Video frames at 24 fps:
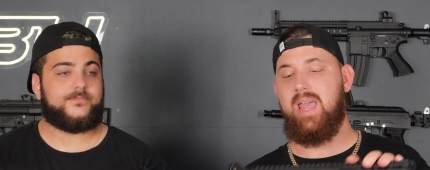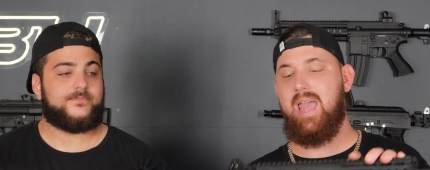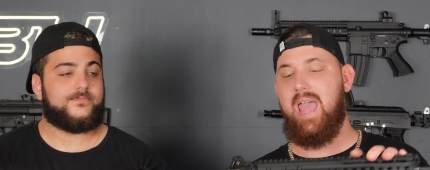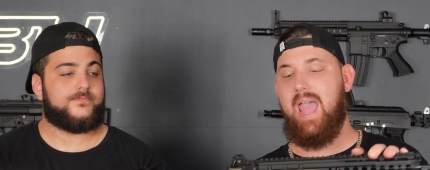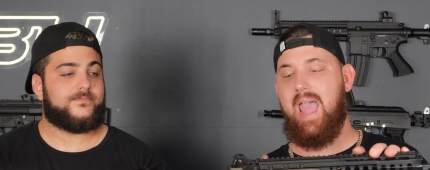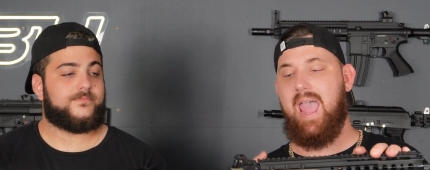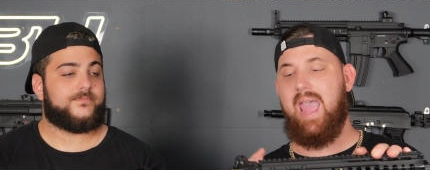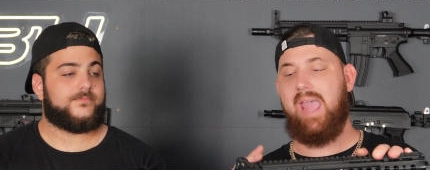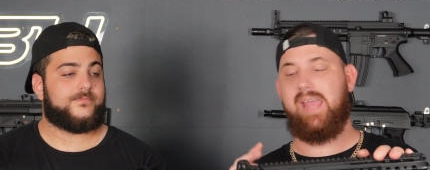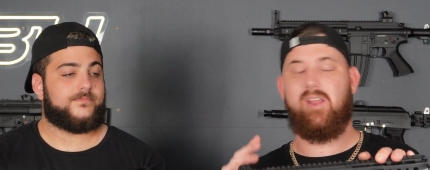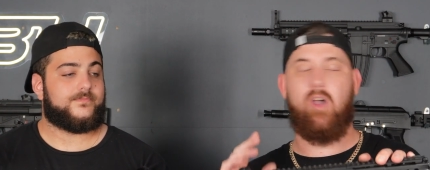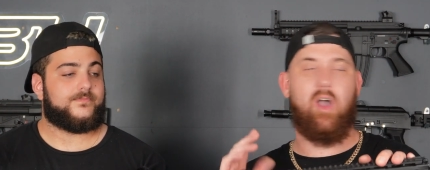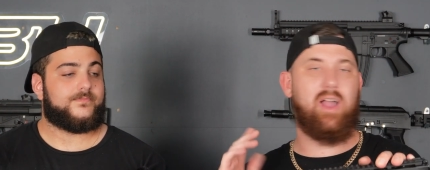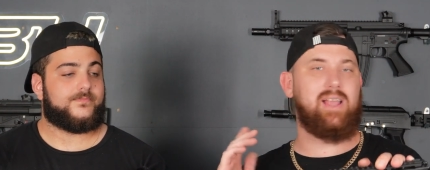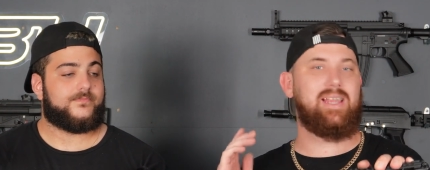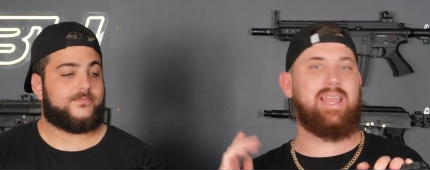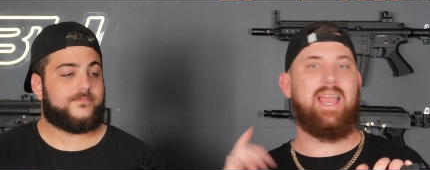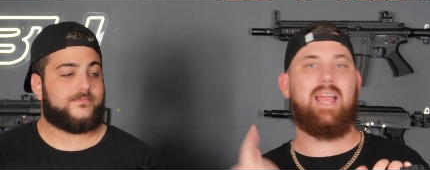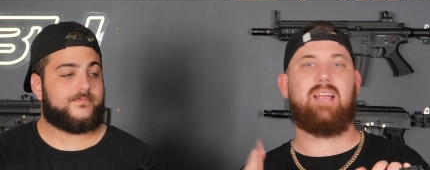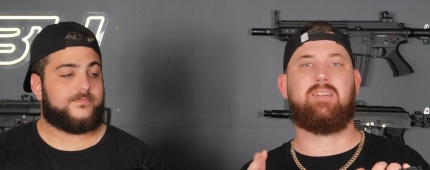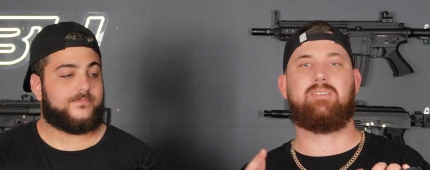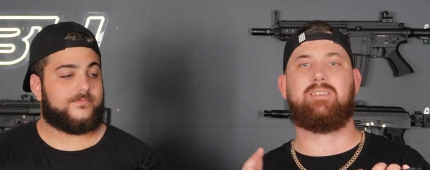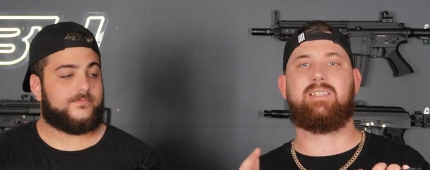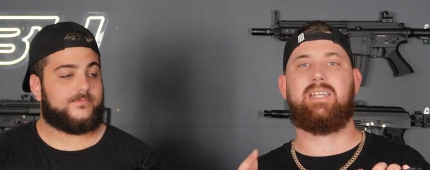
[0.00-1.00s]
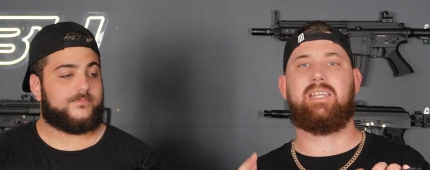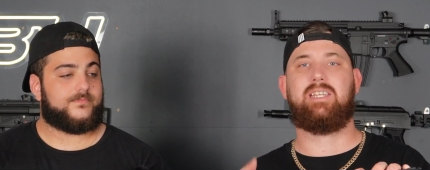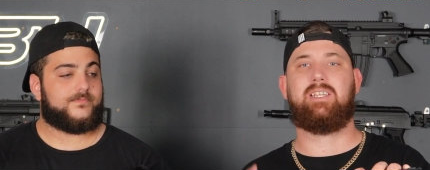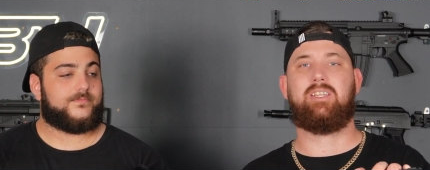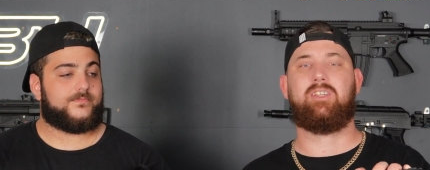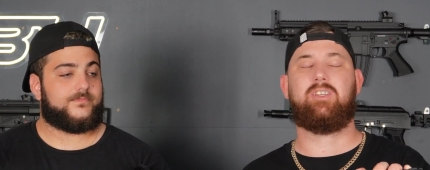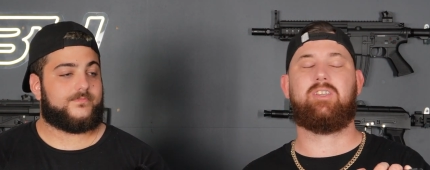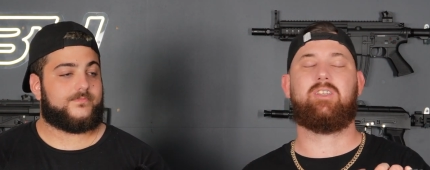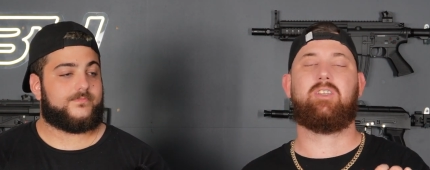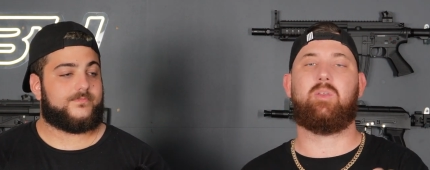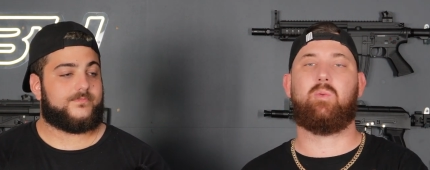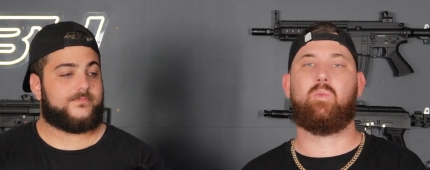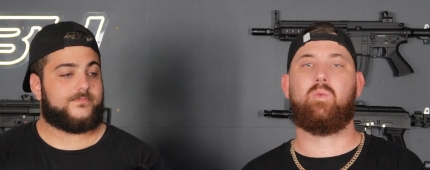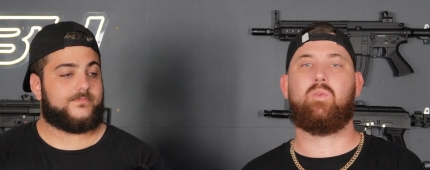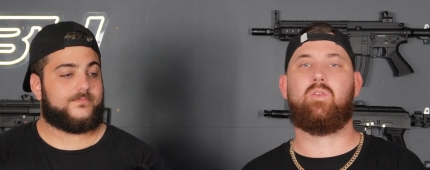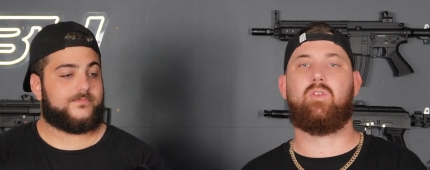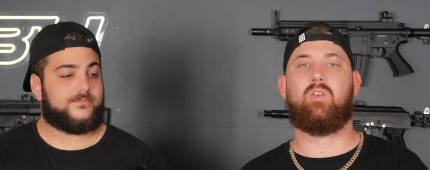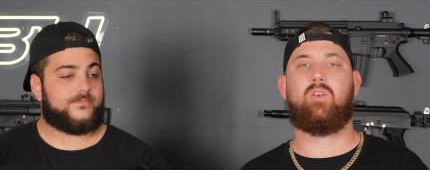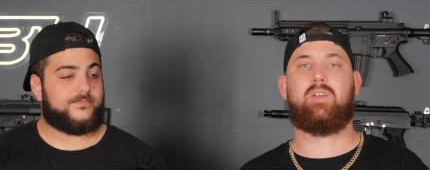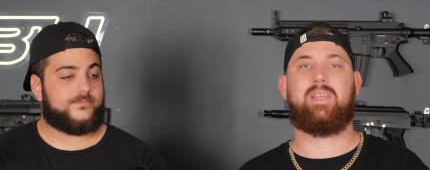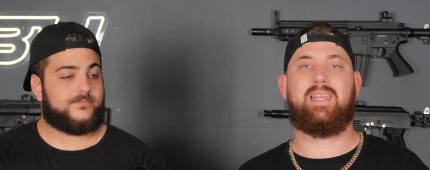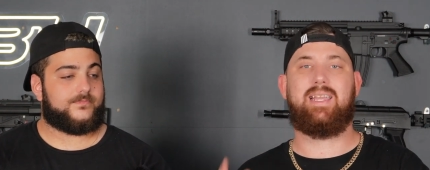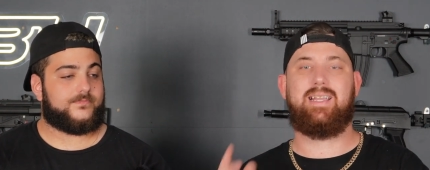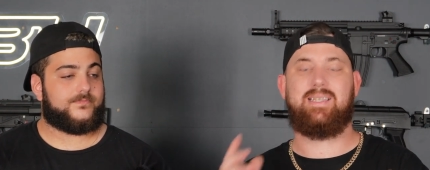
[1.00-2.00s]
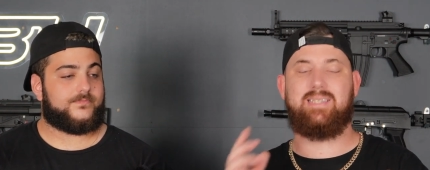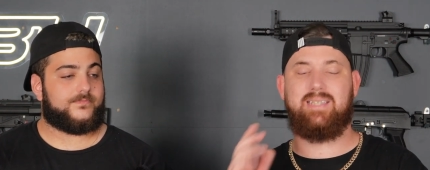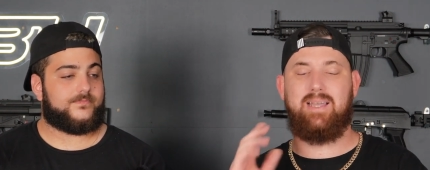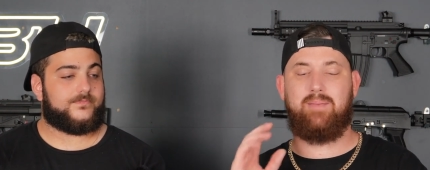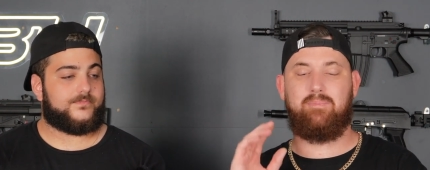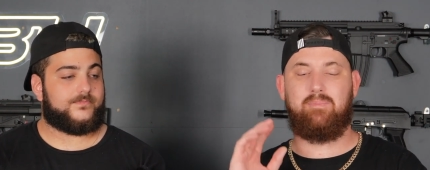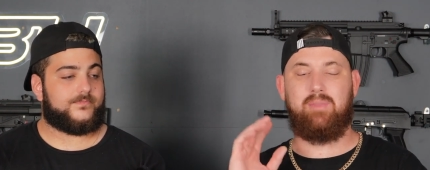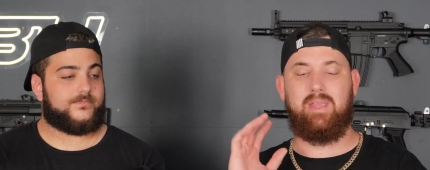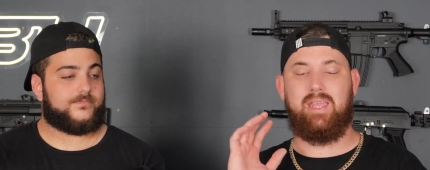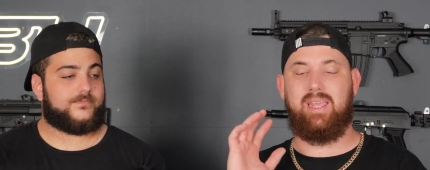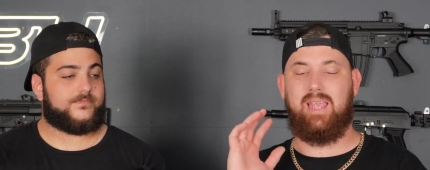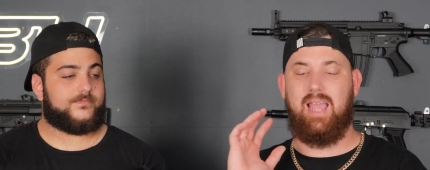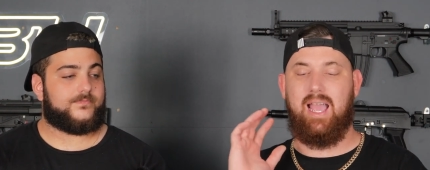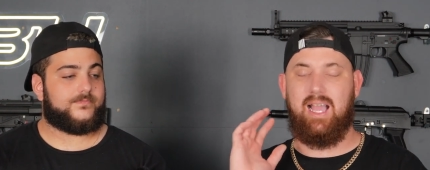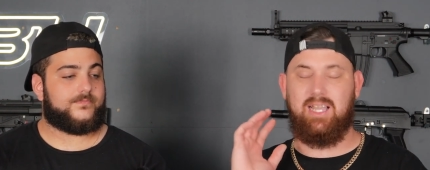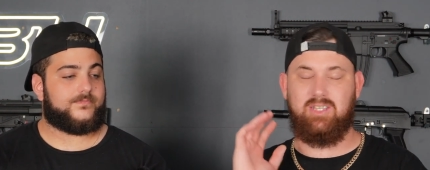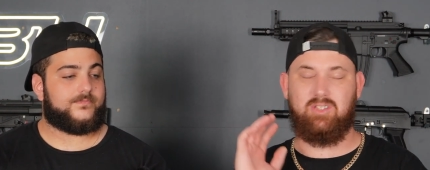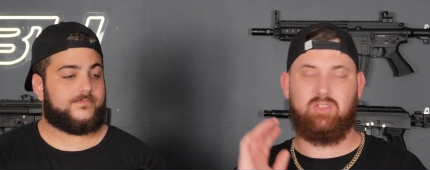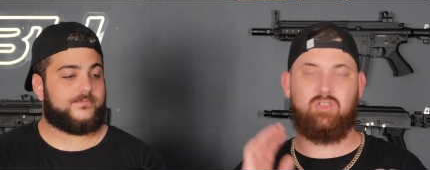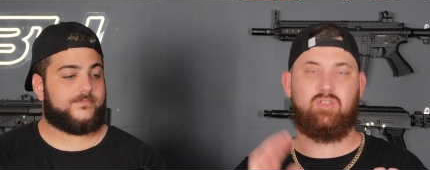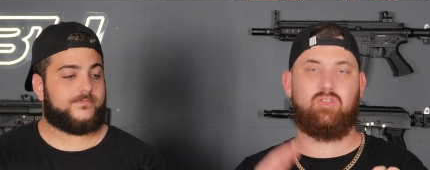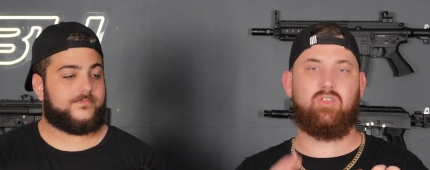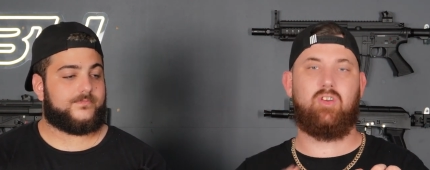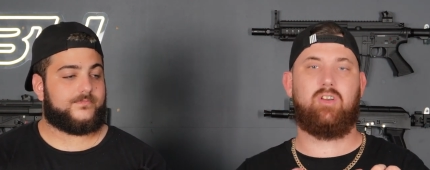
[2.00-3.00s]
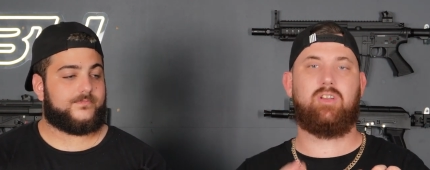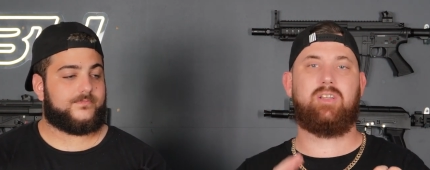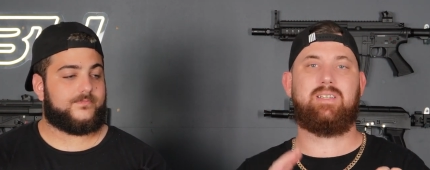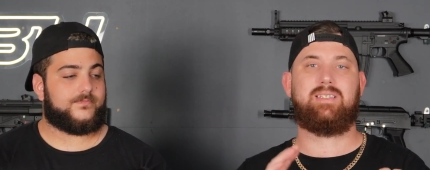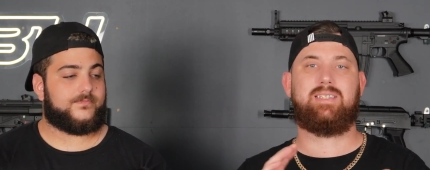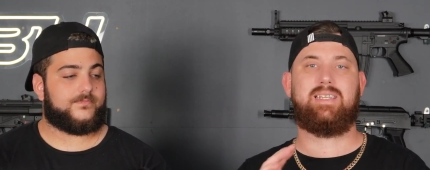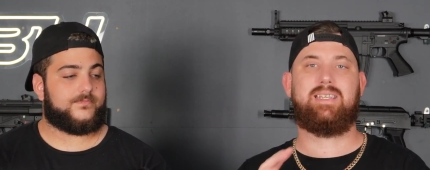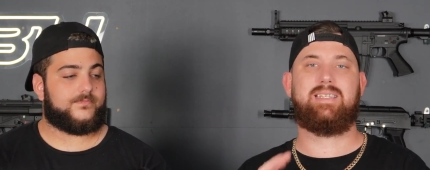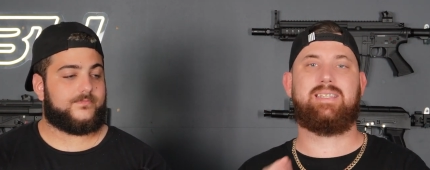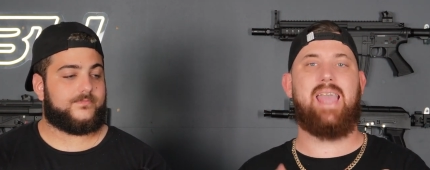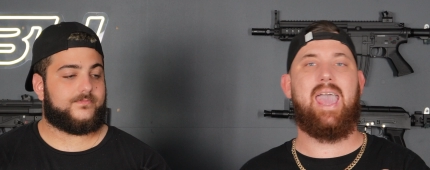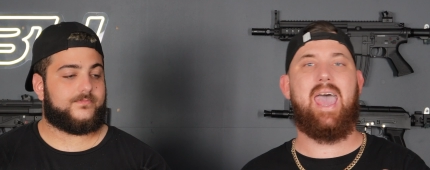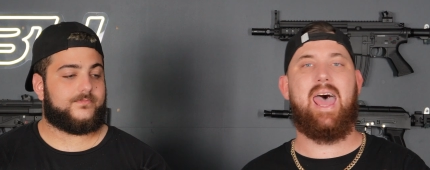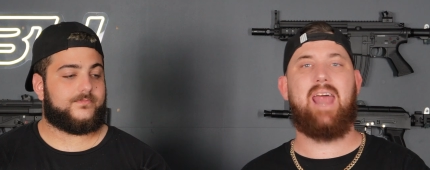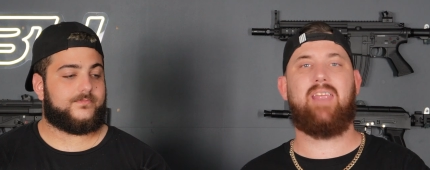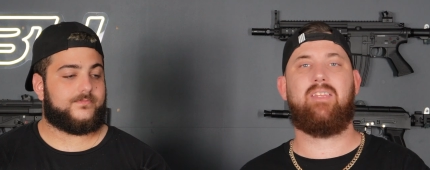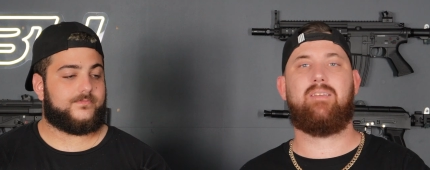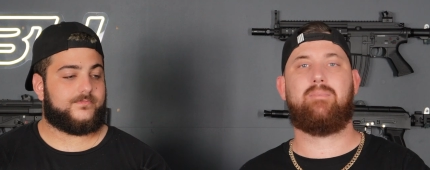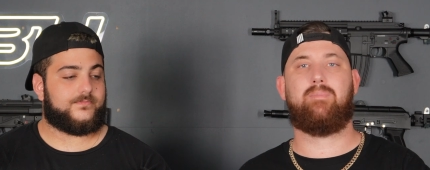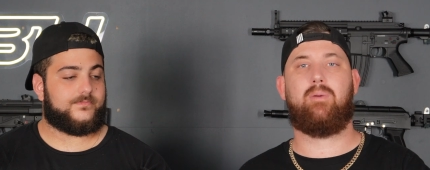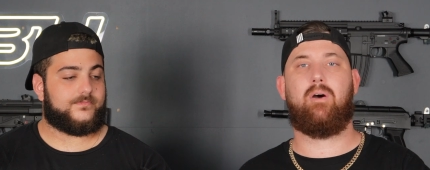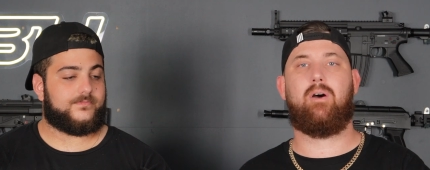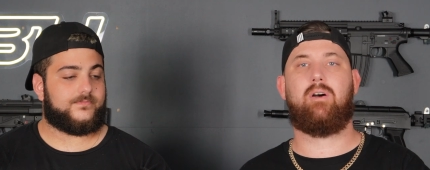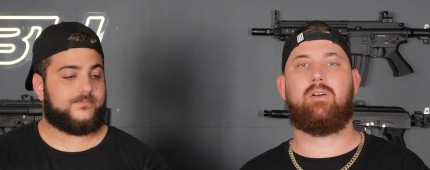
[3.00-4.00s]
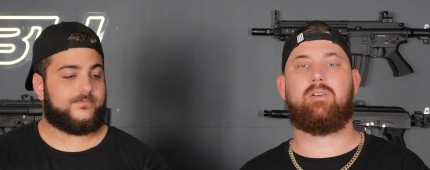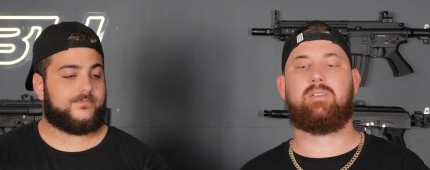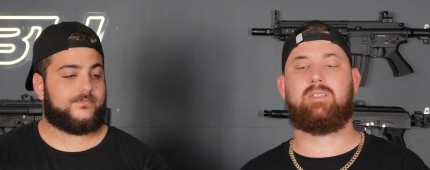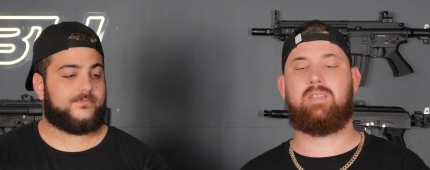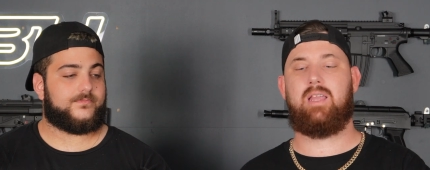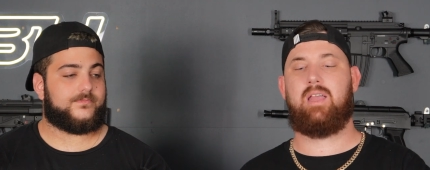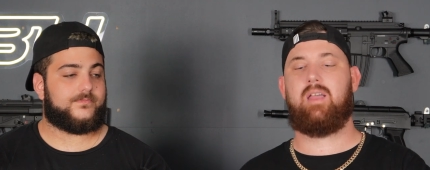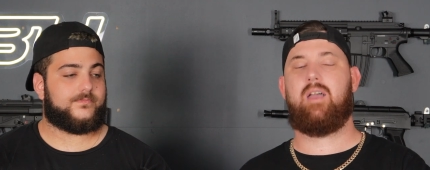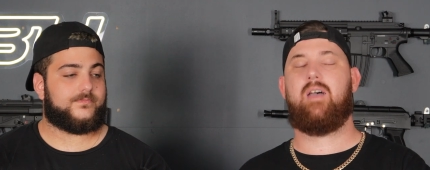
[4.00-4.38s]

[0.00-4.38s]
Speaker 1: And I guarantee you, you will not get something as strong as this out of the box